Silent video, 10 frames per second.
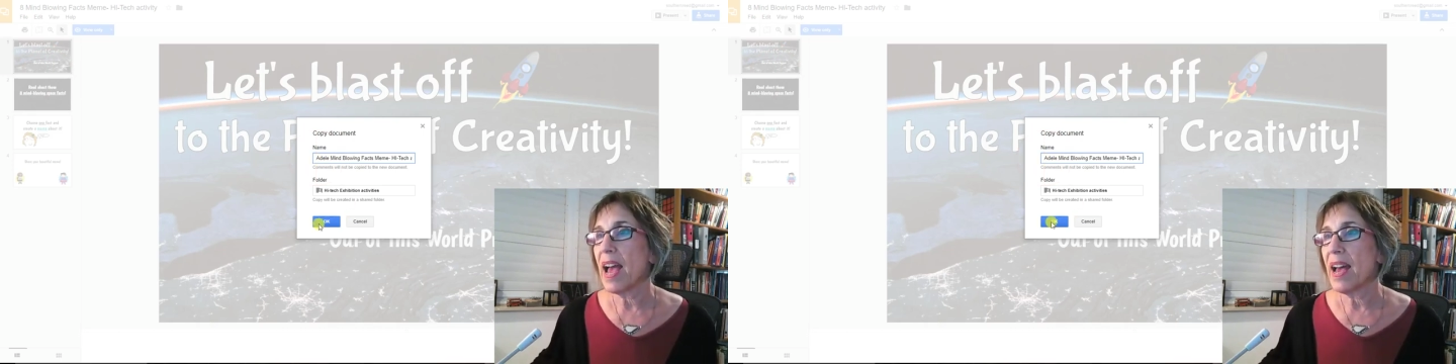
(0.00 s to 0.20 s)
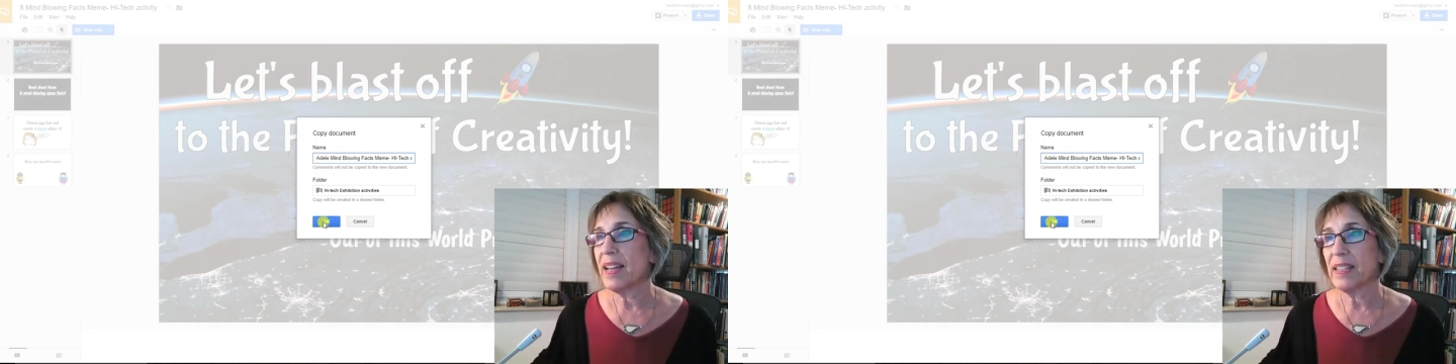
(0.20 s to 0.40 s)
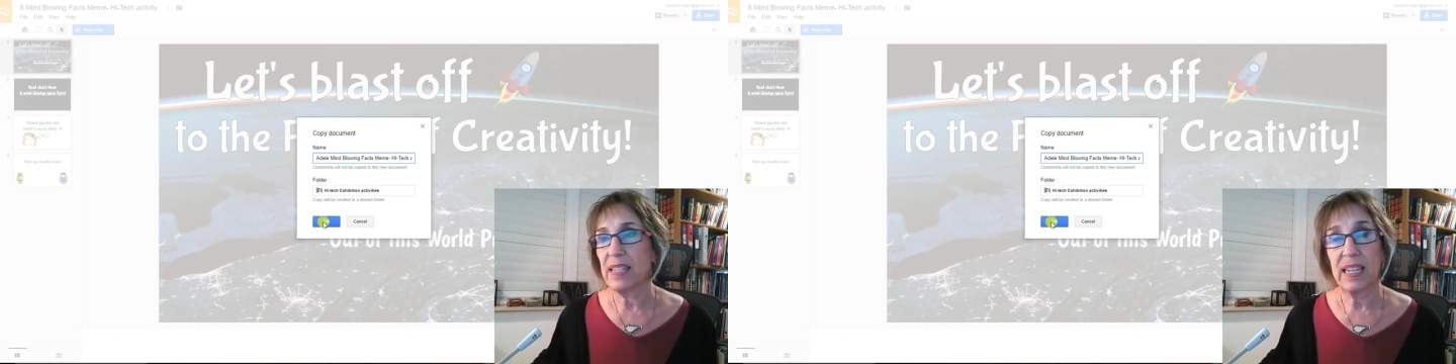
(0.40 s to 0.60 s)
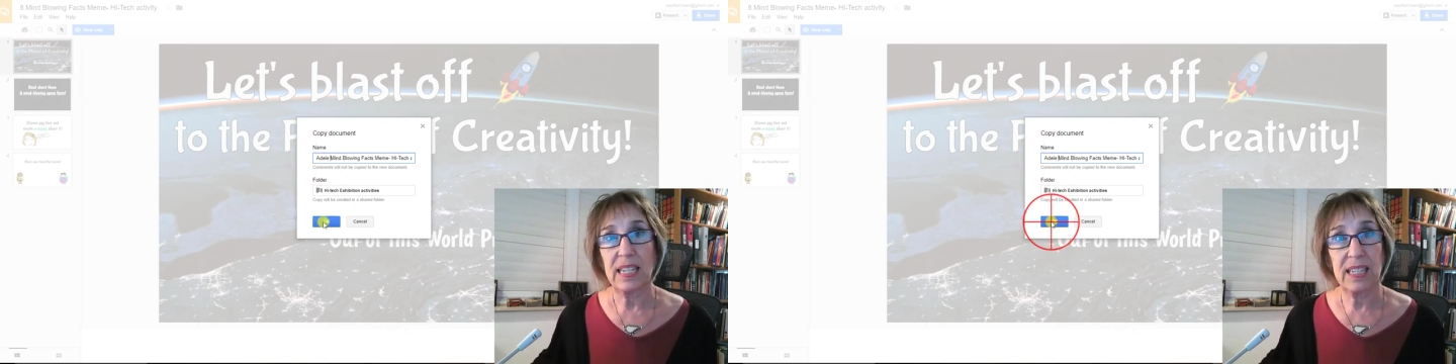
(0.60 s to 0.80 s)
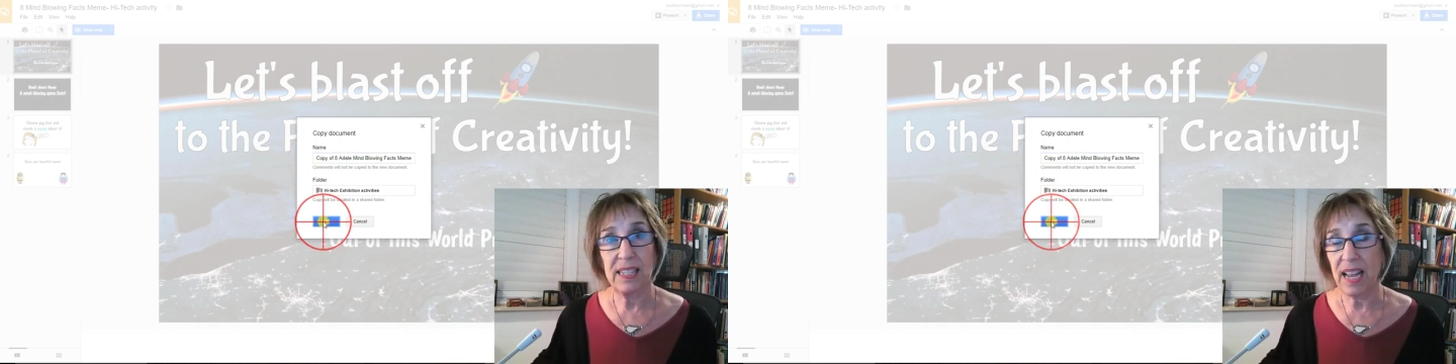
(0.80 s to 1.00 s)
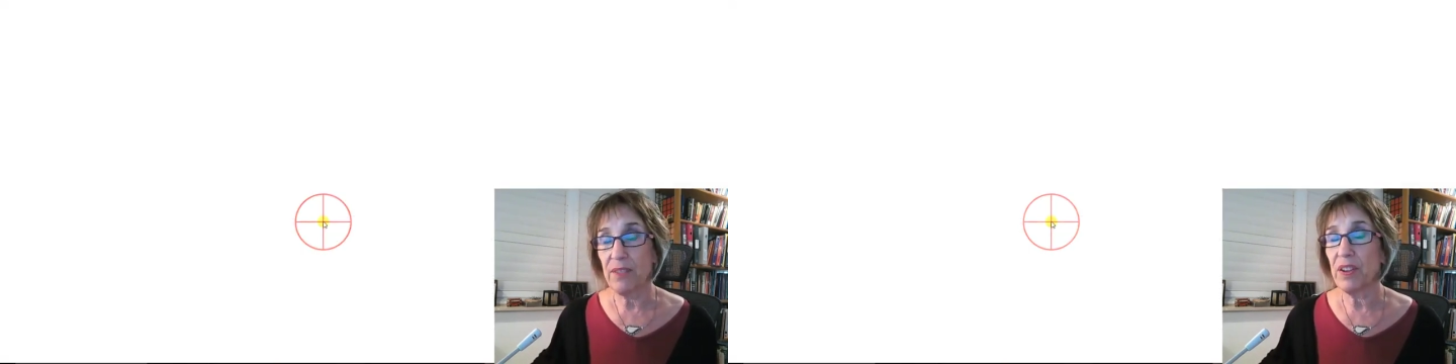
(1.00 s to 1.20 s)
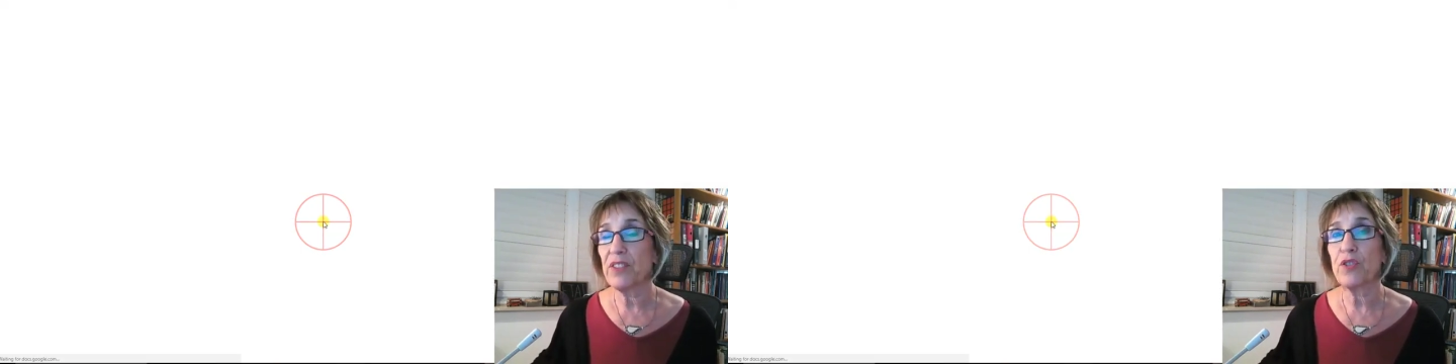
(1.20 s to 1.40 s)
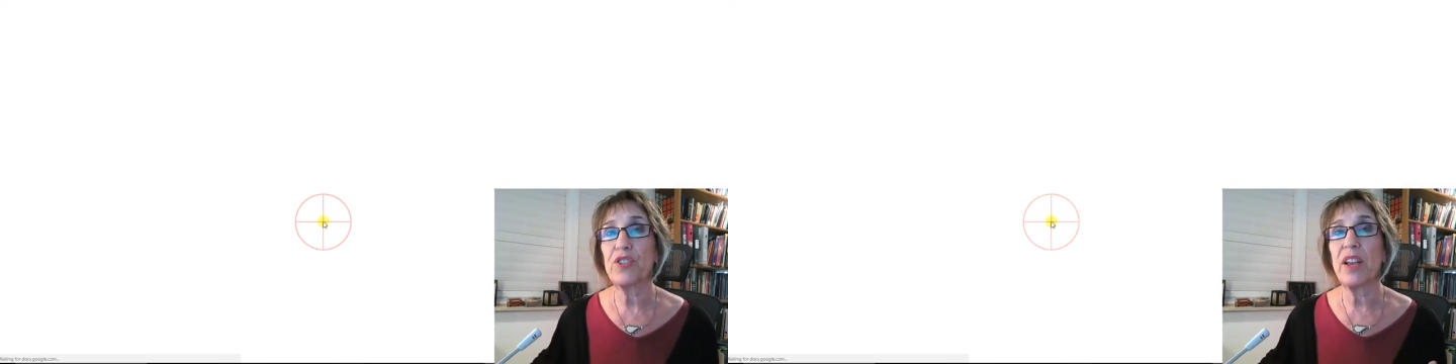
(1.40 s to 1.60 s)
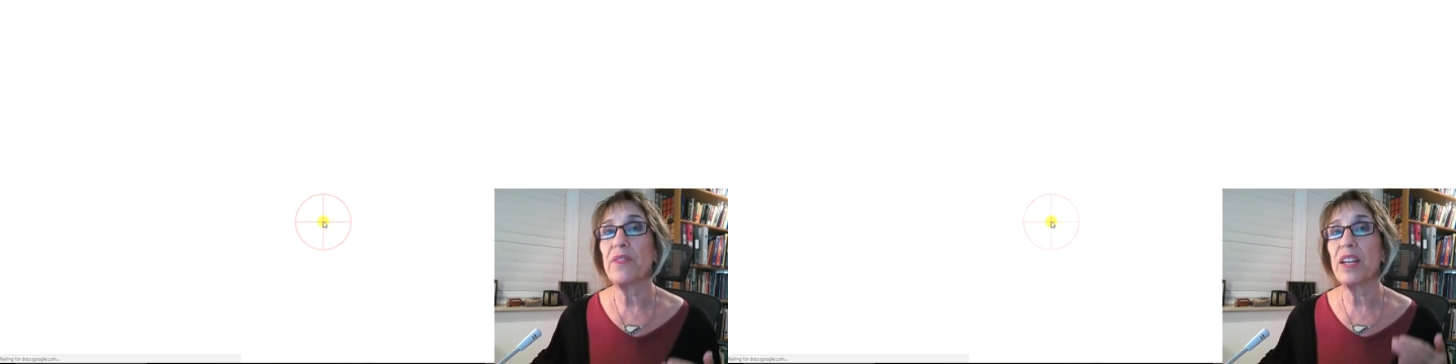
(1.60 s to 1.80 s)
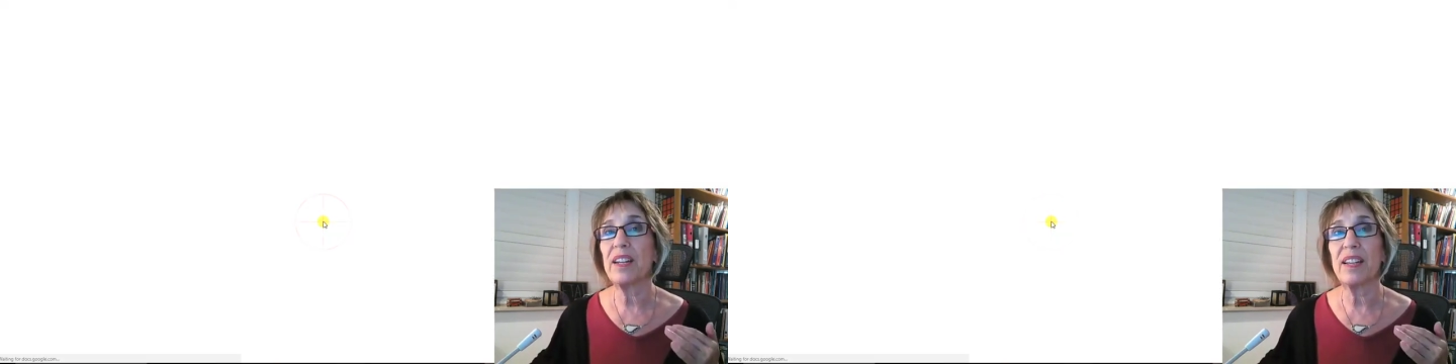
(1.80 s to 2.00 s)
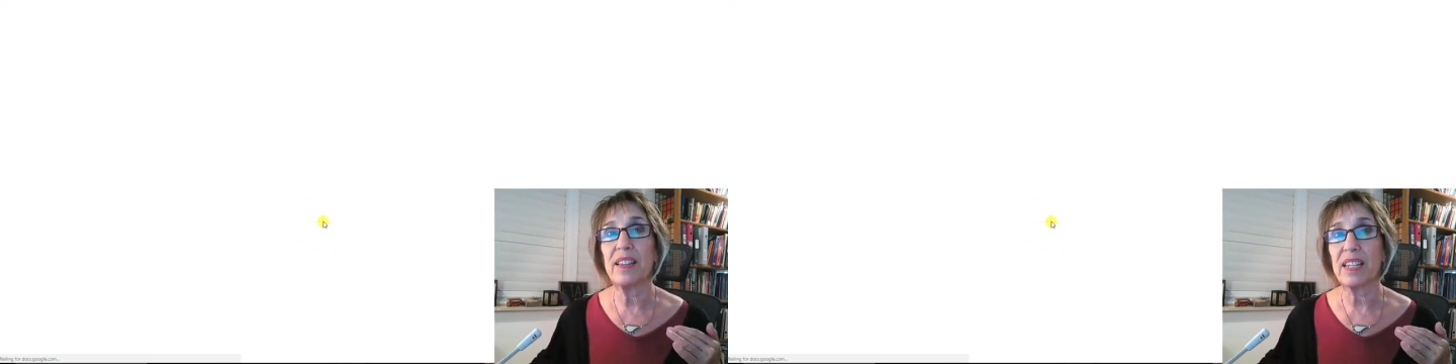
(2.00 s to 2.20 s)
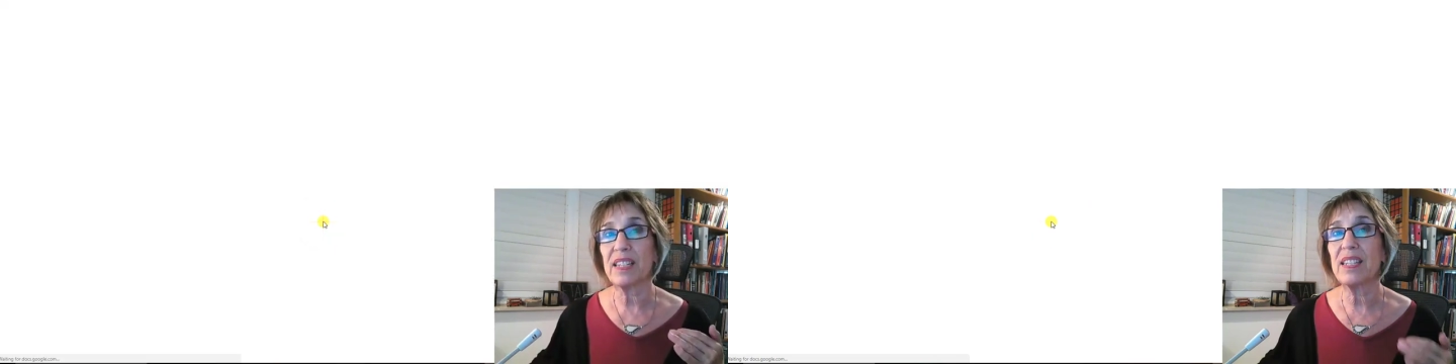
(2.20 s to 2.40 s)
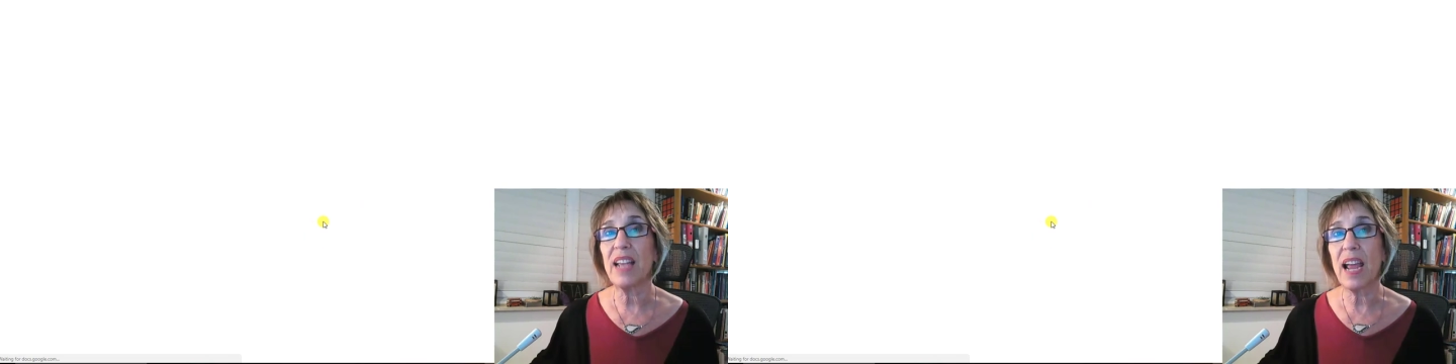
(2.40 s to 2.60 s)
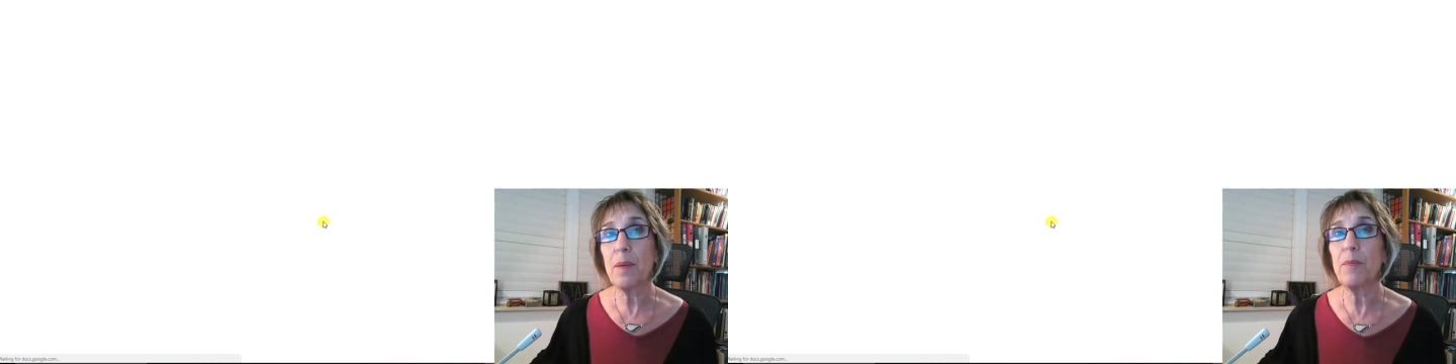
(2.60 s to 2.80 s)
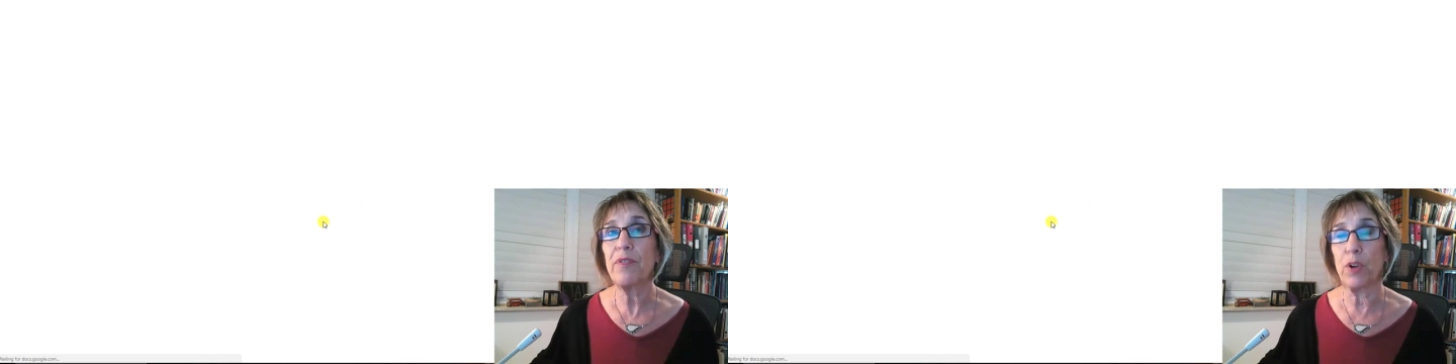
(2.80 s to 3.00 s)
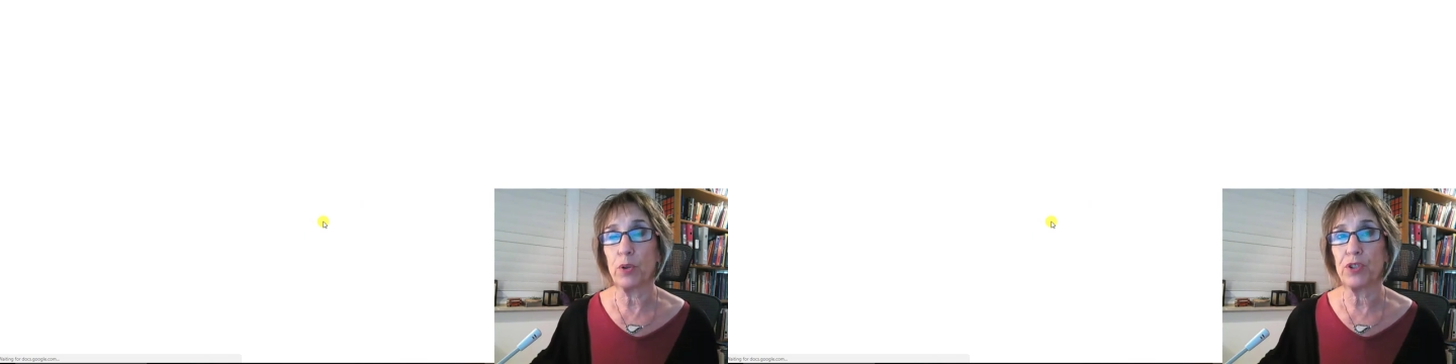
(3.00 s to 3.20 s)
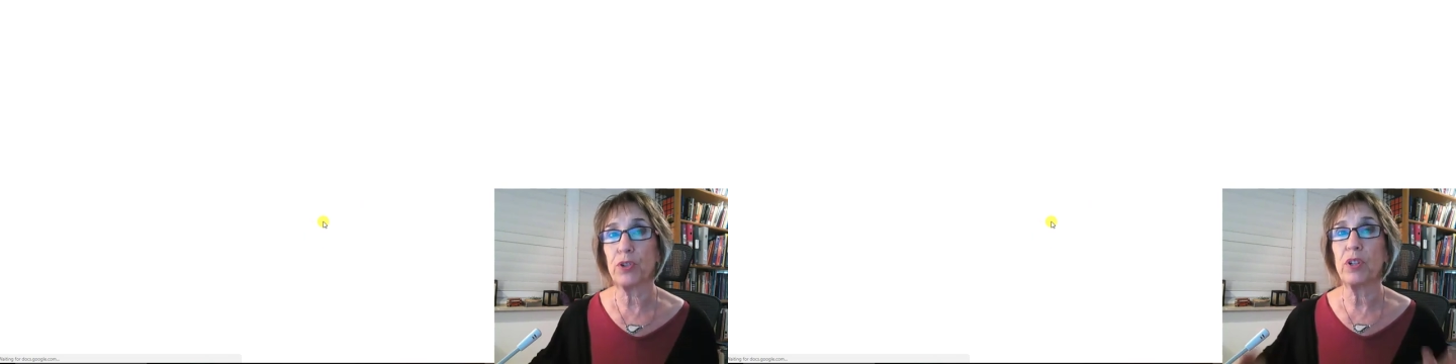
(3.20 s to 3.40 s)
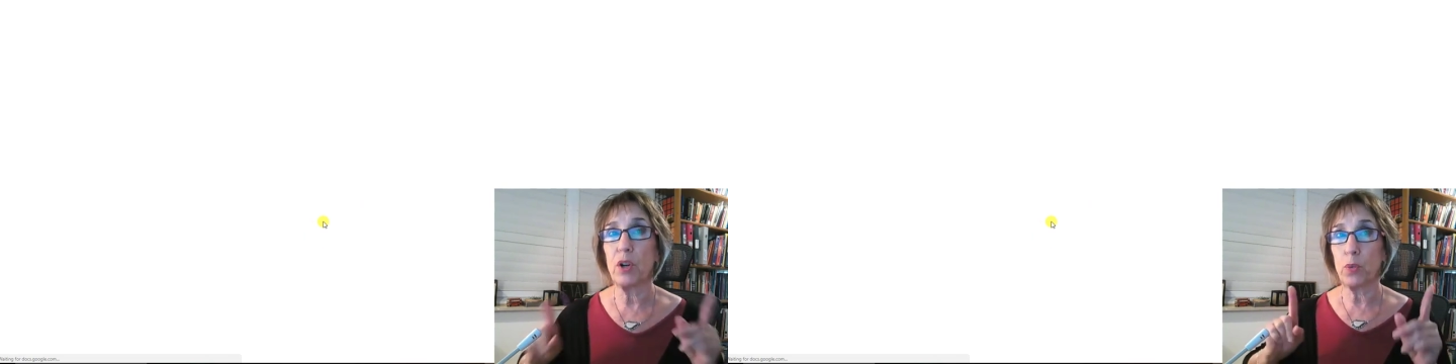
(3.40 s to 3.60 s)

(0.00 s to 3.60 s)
and save it. They're saving it in the same folder.